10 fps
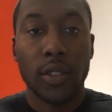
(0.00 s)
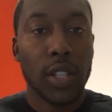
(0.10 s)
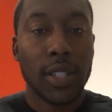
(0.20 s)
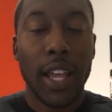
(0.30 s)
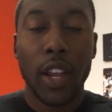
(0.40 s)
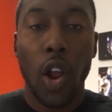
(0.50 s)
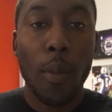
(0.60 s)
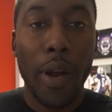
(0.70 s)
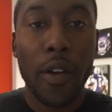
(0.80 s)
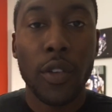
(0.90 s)
Just like in
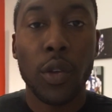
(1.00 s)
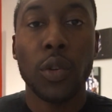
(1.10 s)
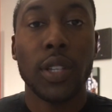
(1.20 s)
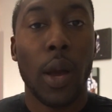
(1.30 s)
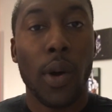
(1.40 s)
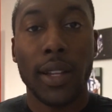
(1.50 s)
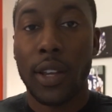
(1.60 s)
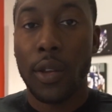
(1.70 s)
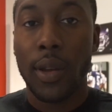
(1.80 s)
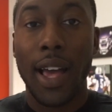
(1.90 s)
all my reviews, I wanna
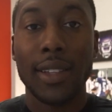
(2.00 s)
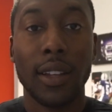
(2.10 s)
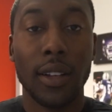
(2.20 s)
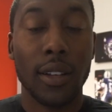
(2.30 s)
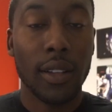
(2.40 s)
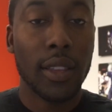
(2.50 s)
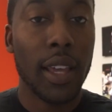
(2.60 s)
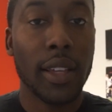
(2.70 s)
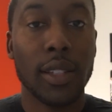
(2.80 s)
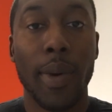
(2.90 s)
tell you guys the good
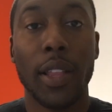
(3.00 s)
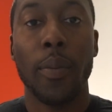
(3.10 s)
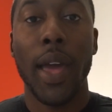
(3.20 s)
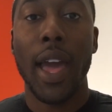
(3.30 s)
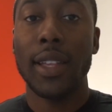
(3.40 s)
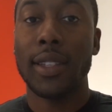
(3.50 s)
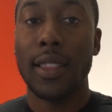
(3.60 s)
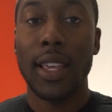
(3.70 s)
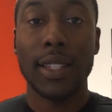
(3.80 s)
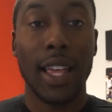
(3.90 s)
things about the pads and
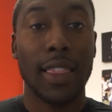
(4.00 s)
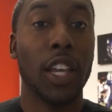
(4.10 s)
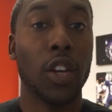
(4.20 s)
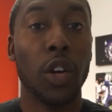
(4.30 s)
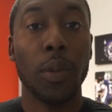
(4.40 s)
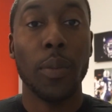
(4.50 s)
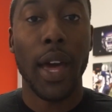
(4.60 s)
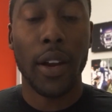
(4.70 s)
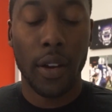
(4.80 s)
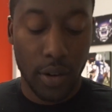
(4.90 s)
the things I think could be
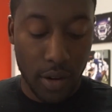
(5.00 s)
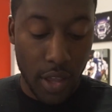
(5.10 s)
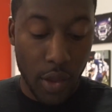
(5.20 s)
better.